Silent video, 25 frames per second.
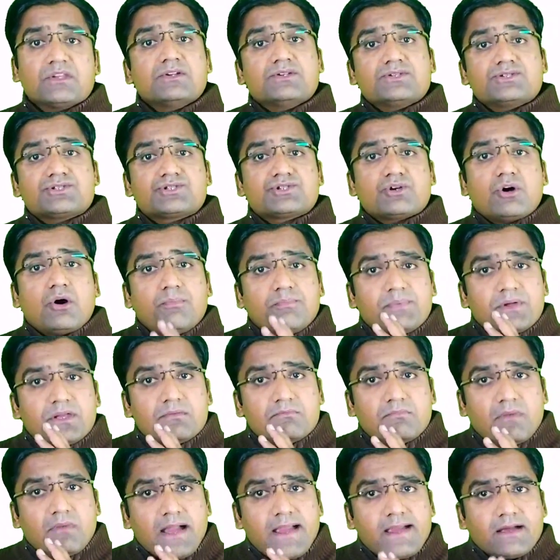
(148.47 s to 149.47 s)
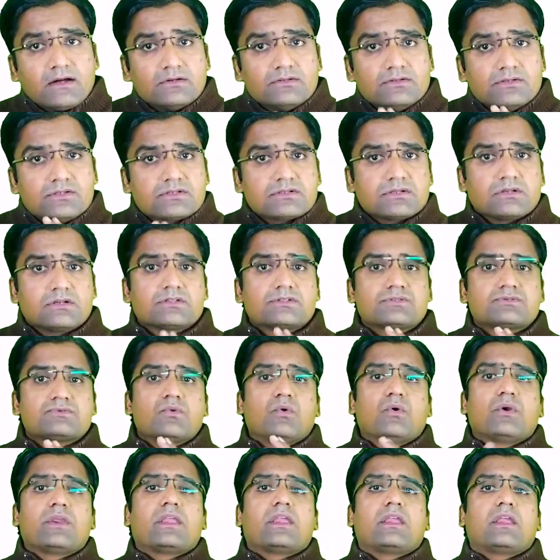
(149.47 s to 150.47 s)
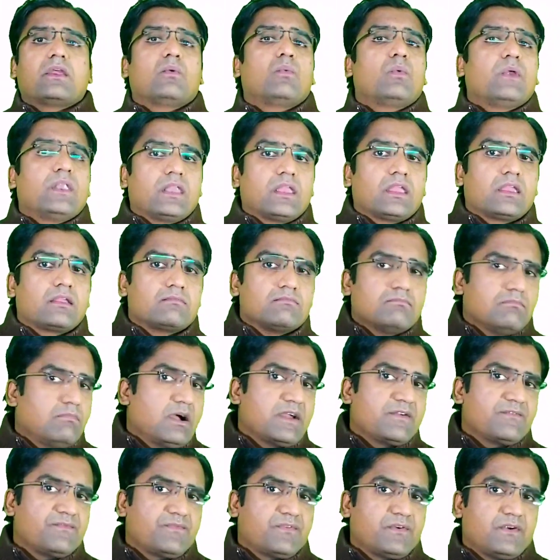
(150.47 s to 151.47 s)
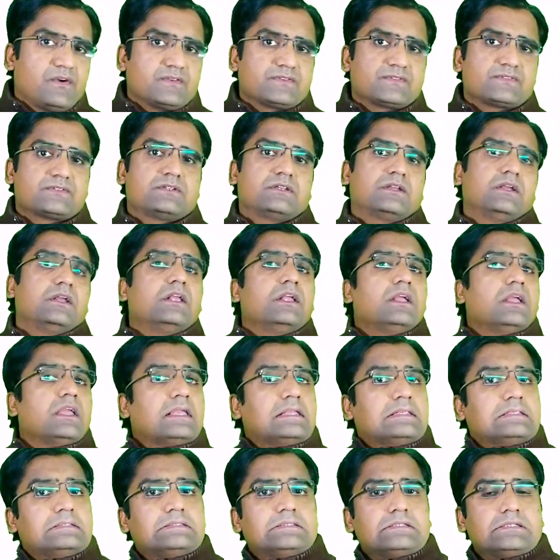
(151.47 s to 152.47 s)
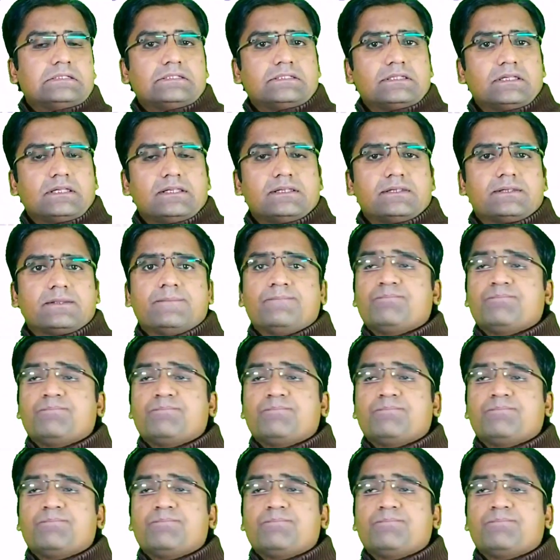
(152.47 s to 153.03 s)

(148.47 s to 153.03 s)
Stopping by Utz on a Snowy Evening by Frost in detail.